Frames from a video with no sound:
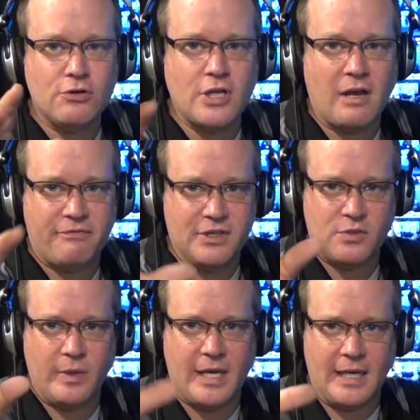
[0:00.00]
off this
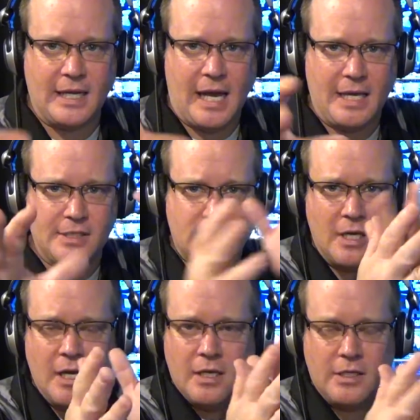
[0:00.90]
weekend, guys.
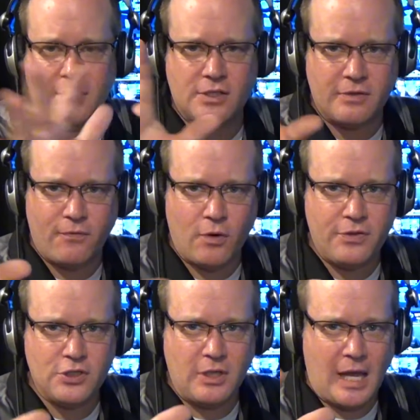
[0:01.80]
It's 4th of
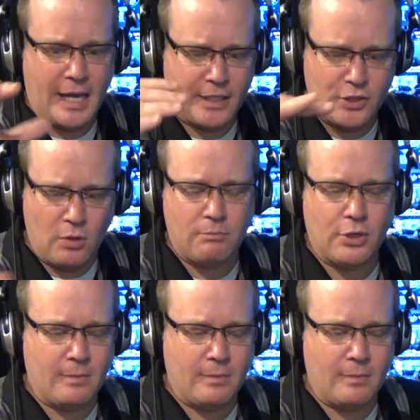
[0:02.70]
July. Don't burn them off.